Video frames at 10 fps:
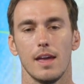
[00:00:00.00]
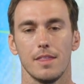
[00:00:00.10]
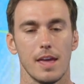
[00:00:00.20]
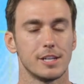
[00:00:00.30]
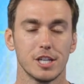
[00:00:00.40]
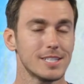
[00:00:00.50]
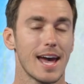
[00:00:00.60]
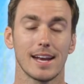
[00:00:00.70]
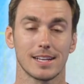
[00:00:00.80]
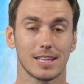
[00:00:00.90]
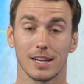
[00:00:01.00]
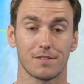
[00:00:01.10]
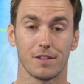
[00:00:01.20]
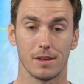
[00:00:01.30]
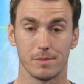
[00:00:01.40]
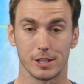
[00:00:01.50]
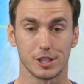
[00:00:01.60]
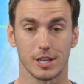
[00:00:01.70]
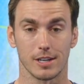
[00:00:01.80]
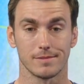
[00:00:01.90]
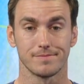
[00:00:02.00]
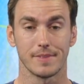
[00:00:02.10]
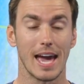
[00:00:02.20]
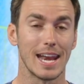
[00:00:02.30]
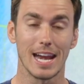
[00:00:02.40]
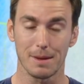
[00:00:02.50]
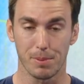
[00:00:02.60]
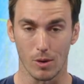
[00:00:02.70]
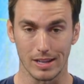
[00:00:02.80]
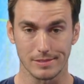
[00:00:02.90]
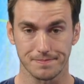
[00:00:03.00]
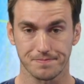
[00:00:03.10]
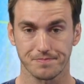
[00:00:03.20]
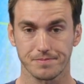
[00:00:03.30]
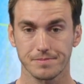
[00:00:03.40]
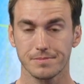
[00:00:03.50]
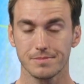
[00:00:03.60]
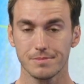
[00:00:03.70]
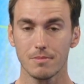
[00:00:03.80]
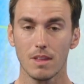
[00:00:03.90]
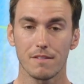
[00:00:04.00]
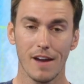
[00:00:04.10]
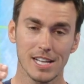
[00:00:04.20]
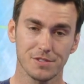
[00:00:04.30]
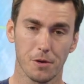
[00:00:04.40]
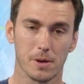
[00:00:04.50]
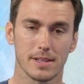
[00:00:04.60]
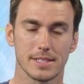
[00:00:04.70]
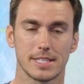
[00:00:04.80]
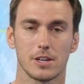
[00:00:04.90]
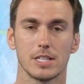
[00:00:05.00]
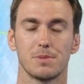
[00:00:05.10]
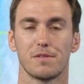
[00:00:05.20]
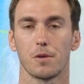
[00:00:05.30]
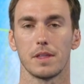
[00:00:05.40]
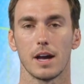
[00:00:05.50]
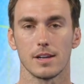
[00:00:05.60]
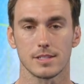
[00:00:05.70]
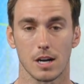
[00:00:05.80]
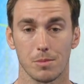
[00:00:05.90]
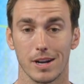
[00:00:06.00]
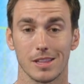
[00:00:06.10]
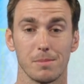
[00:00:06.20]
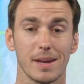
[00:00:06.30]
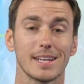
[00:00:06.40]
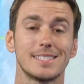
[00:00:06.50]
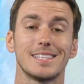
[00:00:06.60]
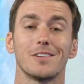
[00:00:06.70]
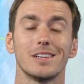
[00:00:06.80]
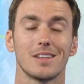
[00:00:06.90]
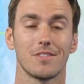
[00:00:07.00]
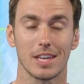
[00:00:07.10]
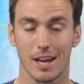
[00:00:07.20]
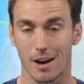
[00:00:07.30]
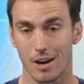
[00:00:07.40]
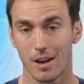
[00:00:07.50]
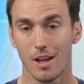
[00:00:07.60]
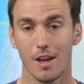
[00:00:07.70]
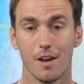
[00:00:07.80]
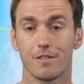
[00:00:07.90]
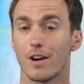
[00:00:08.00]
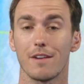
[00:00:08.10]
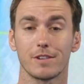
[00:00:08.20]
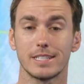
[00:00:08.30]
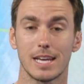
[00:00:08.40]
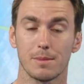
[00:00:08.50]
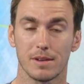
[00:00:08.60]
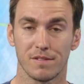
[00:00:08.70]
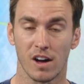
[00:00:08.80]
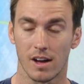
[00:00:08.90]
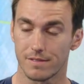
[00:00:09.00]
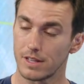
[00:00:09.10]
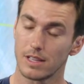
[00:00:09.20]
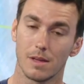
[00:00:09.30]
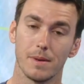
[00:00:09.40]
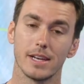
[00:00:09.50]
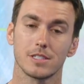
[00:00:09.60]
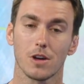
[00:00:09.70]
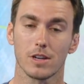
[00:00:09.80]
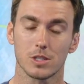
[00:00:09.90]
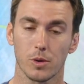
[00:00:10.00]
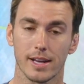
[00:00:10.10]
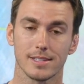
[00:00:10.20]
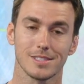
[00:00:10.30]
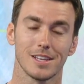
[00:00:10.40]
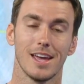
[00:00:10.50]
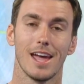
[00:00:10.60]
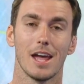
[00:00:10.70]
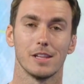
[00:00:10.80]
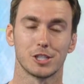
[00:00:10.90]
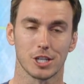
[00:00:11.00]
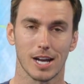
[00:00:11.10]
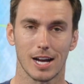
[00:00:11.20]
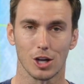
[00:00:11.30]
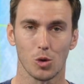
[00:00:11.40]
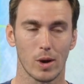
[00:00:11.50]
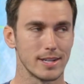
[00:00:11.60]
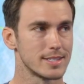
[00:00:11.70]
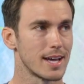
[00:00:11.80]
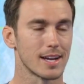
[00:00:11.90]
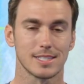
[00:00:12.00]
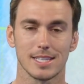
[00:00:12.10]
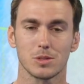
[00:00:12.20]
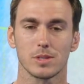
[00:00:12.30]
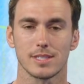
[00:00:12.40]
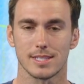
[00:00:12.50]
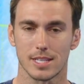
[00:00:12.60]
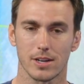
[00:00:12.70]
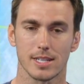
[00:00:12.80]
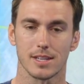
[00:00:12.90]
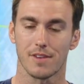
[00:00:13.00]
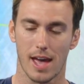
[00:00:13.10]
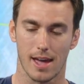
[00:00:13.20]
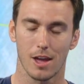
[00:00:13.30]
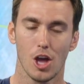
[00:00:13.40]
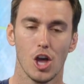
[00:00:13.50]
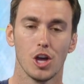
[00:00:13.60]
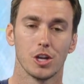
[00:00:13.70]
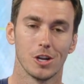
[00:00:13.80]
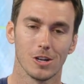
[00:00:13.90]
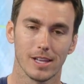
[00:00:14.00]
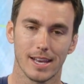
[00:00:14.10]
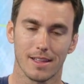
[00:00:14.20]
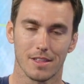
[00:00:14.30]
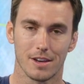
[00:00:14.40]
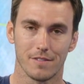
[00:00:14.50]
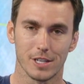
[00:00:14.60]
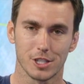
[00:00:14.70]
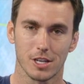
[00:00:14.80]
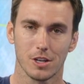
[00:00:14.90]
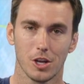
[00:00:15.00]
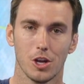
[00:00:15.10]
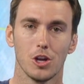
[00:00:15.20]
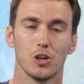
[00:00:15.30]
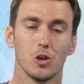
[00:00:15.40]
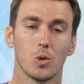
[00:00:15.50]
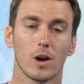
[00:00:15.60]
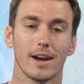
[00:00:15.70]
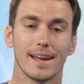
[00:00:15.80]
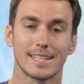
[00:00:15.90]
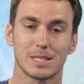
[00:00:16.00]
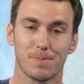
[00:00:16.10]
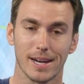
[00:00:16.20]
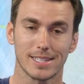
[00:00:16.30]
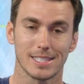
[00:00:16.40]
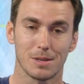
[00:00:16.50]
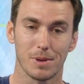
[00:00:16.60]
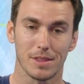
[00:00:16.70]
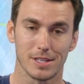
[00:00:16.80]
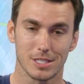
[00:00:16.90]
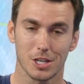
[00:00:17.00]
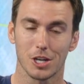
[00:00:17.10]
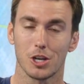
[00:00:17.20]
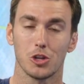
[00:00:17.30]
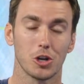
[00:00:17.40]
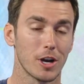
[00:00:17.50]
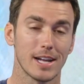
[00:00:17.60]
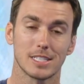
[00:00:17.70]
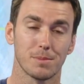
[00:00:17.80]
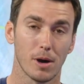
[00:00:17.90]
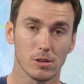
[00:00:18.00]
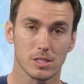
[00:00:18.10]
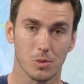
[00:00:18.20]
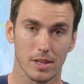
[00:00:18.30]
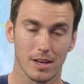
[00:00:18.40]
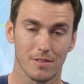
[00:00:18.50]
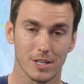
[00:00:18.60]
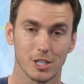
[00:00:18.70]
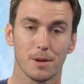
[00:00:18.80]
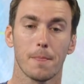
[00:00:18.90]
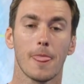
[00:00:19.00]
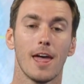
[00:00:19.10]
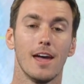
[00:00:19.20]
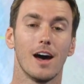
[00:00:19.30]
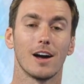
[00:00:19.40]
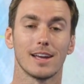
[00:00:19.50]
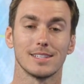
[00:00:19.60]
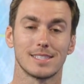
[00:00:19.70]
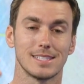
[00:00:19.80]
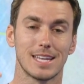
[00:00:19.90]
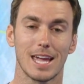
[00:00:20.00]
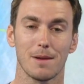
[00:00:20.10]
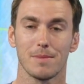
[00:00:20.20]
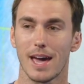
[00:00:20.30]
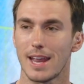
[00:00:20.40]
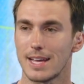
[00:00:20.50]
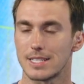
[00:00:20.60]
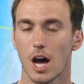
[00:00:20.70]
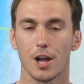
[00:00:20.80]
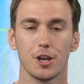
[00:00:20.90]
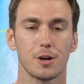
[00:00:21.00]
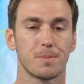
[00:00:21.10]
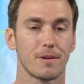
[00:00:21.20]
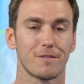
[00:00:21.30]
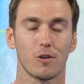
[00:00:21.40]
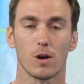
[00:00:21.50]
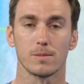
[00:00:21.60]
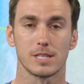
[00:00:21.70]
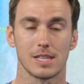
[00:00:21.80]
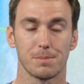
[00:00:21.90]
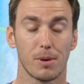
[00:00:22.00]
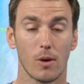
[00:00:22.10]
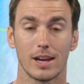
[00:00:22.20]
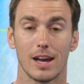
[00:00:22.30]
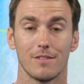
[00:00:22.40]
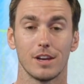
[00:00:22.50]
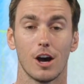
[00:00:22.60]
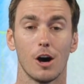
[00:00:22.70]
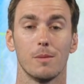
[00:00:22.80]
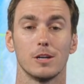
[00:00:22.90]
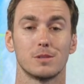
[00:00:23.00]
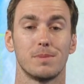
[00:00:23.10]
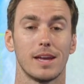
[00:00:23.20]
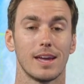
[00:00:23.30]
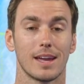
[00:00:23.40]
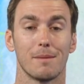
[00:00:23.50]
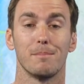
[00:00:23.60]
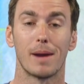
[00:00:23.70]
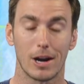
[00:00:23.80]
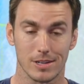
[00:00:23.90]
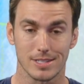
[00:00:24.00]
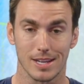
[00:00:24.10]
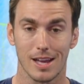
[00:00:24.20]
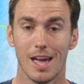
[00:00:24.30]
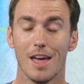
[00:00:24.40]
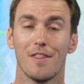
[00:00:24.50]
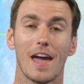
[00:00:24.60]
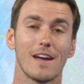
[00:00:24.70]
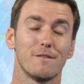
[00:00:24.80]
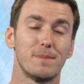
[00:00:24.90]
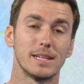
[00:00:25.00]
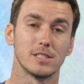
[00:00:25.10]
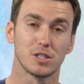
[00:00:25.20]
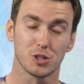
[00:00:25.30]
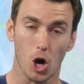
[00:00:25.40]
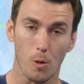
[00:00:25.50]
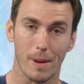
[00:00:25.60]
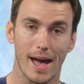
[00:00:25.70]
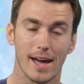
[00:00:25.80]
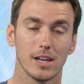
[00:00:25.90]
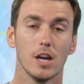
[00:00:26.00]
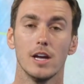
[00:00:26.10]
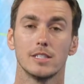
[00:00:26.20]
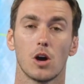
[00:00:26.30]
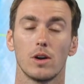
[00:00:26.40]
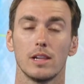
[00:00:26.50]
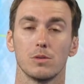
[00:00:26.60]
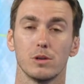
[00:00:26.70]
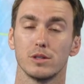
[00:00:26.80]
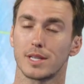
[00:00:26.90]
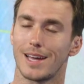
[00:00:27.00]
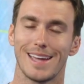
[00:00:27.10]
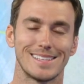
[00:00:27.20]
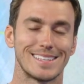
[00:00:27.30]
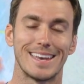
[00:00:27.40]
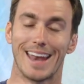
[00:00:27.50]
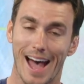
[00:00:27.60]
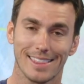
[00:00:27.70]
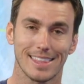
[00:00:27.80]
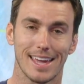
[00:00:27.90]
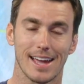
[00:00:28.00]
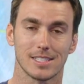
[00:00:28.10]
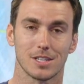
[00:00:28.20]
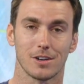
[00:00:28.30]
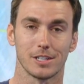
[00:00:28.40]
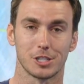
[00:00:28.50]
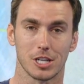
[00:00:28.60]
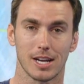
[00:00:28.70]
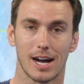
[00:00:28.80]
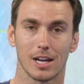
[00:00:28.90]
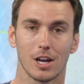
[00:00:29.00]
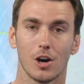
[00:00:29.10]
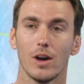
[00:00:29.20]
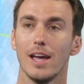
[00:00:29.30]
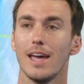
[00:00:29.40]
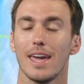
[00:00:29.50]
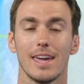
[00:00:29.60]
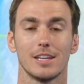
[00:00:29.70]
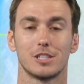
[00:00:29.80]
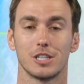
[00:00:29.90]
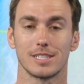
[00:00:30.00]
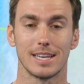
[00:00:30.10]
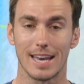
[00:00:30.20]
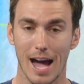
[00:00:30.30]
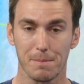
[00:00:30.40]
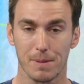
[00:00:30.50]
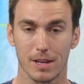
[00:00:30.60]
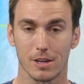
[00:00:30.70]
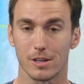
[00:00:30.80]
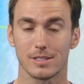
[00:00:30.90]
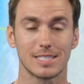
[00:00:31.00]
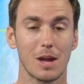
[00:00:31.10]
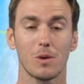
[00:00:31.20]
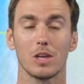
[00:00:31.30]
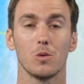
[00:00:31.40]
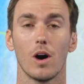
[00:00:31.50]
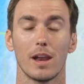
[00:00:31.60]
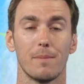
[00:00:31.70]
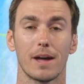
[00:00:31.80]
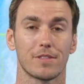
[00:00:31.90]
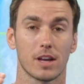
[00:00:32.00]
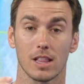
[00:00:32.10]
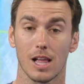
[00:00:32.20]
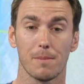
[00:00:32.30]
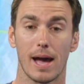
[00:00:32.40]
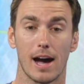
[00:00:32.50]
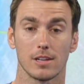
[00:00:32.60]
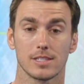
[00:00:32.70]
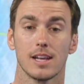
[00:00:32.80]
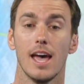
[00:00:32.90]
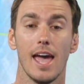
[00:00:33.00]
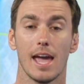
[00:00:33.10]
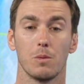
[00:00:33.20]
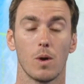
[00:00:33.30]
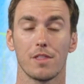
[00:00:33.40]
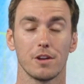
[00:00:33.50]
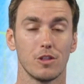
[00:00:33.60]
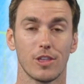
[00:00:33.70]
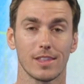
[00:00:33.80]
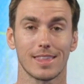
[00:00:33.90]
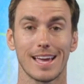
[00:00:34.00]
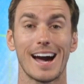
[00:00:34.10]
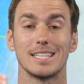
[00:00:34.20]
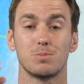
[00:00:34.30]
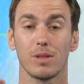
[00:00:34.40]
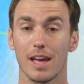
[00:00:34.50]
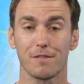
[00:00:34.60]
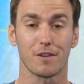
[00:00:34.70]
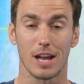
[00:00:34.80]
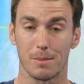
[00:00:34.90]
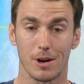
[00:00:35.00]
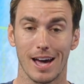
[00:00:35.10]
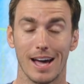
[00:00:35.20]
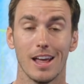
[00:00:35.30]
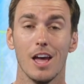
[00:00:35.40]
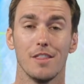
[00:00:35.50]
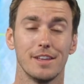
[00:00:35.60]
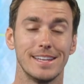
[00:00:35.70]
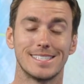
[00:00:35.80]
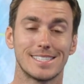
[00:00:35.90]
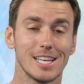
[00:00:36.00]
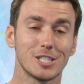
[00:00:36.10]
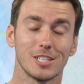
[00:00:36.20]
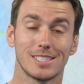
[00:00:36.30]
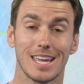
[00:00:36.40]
It just hadn't clicked for them this year at any point. Fast forward to the series before the All-Star break, the biggest series of the year for every team involved, the Minnesota Twins and the Chicago White Sox. This was the series of, hey, you're leading the division. You weren't expected to be this good. You're not supposed to win the division against the team that has underperformed to the point of it almost being embarrassing. They have been so bad. Tony La Russa is not the answer in Chicago. He has just not been good. Say what you want about the clubhouse and whether you think the guys play for him or not. The decisions he